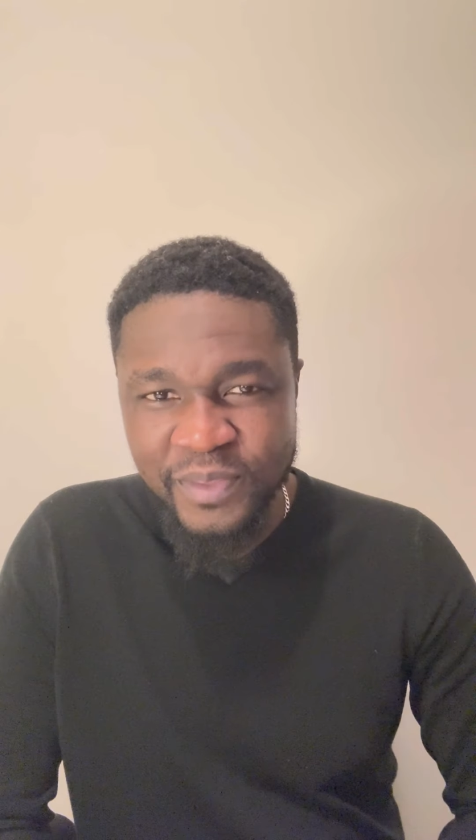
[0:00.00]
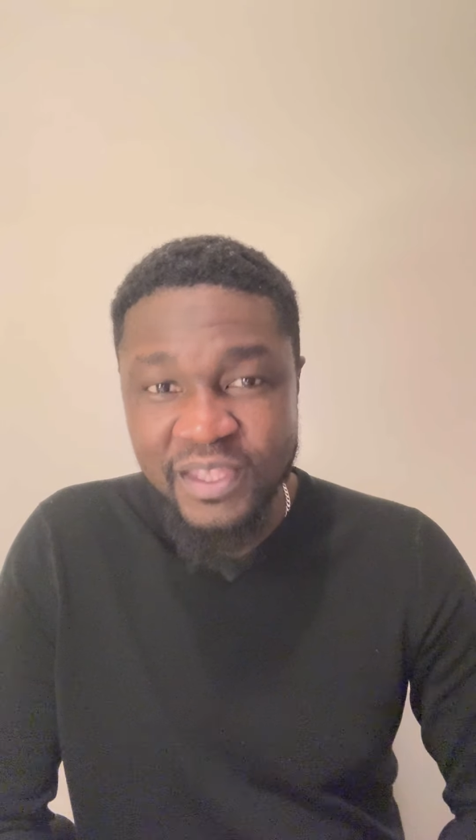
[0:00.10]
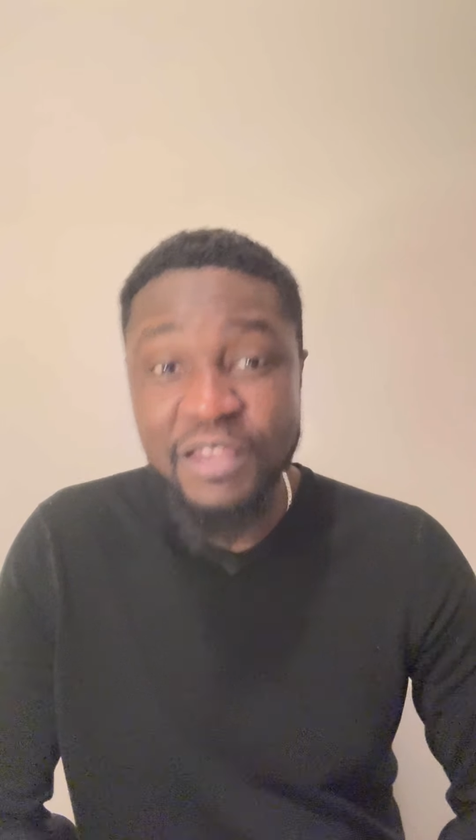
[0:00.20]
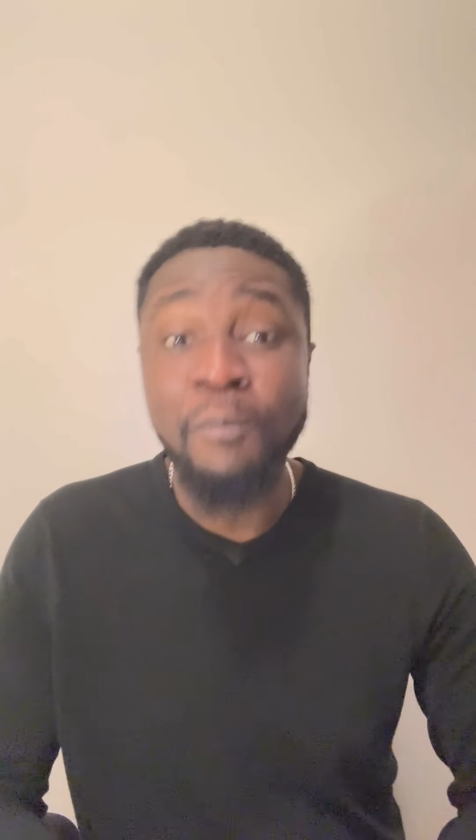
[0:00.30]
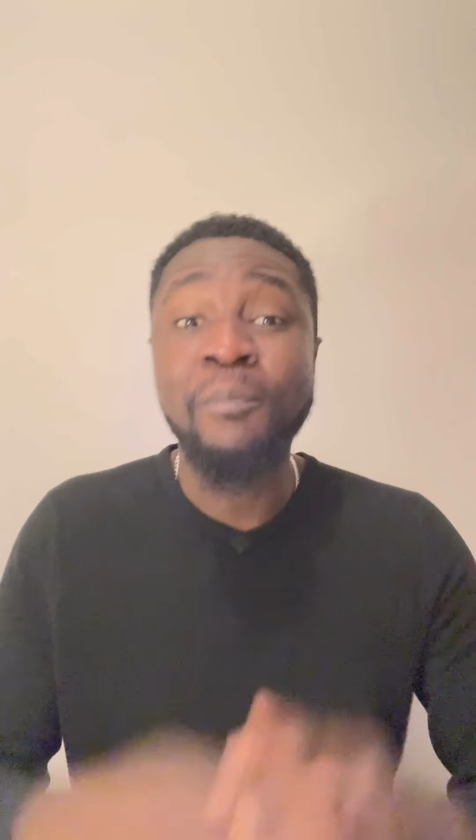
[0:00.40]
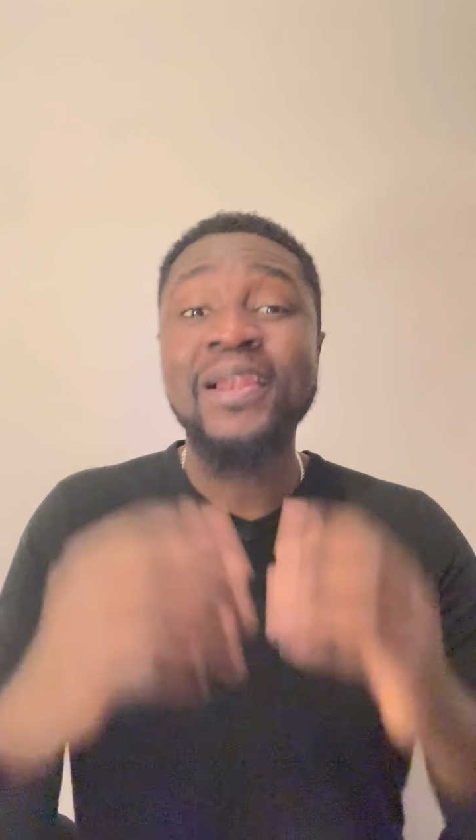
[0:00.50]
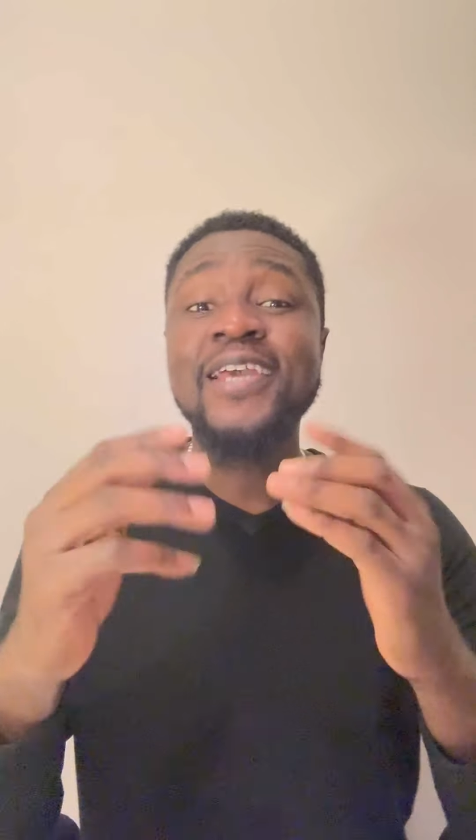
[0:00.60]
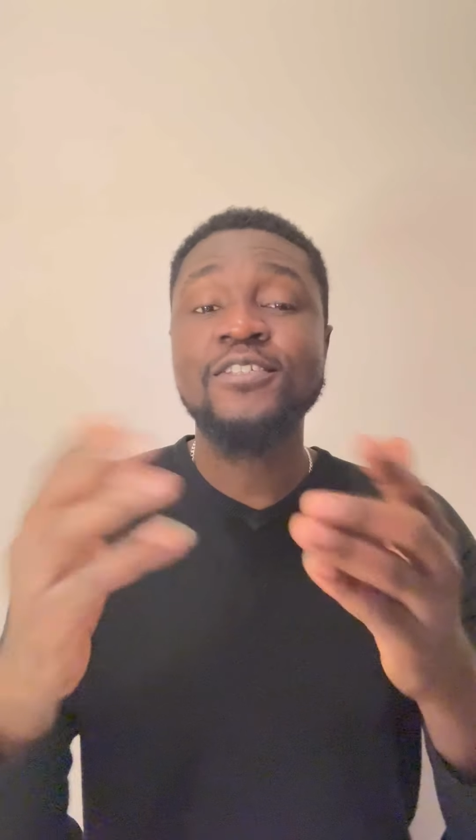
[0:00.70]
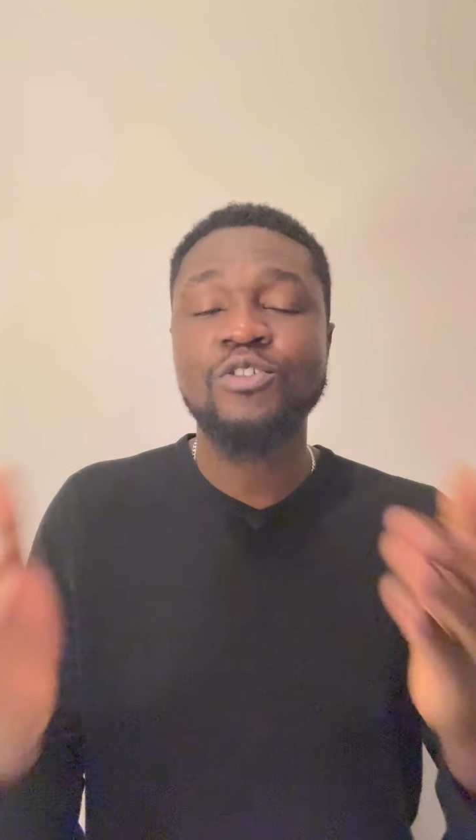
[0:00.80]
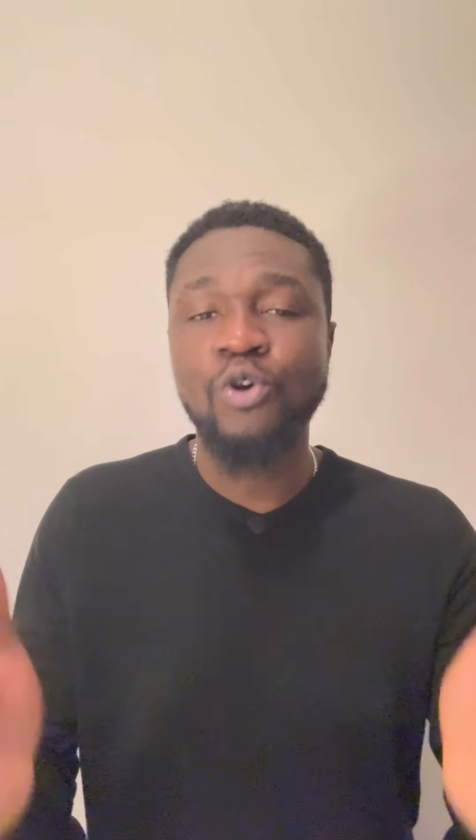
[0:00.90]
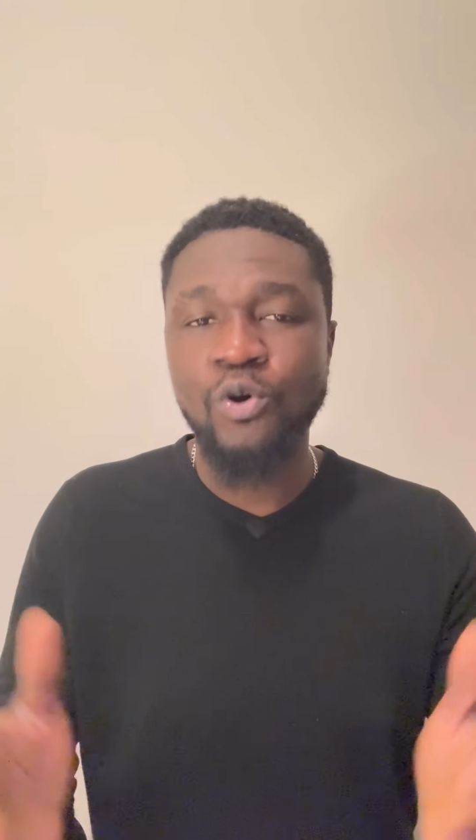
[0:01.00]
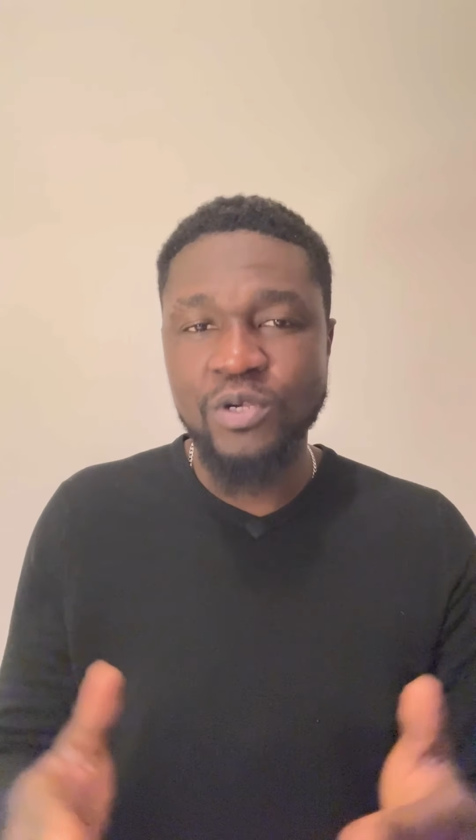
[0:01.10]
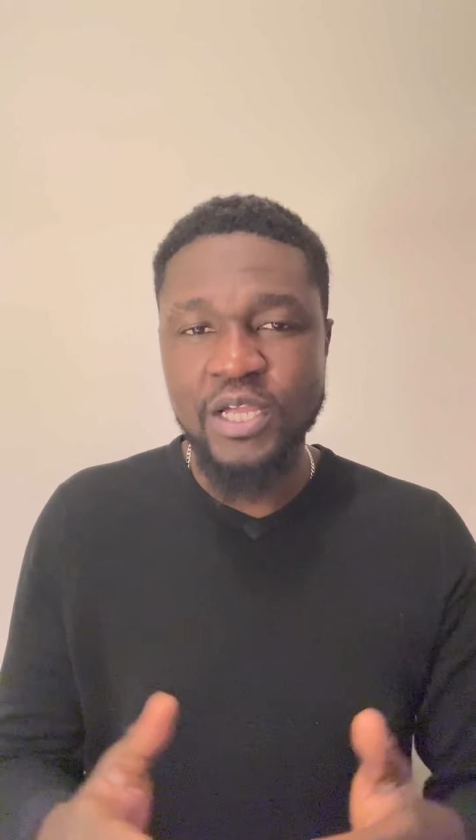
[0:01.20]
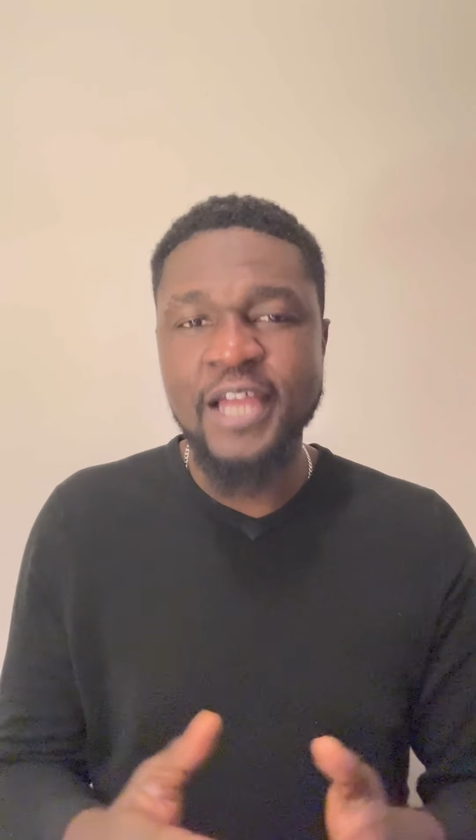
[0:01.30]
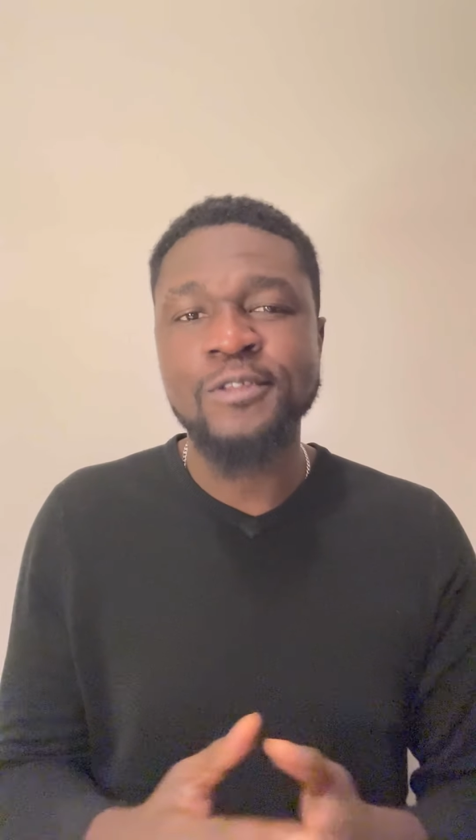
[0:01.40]
He blessed
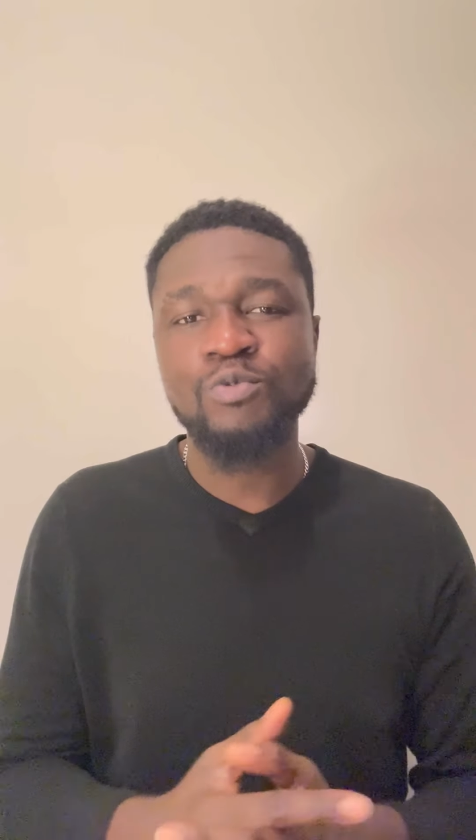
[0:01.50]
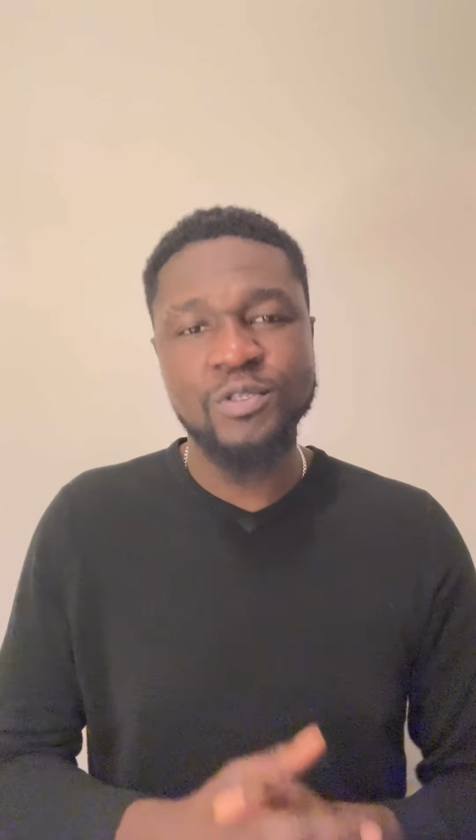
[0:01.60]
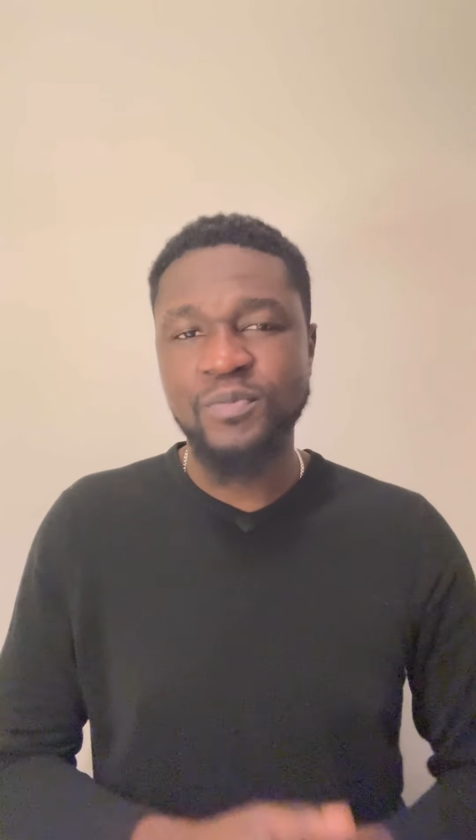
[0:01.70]
God and it was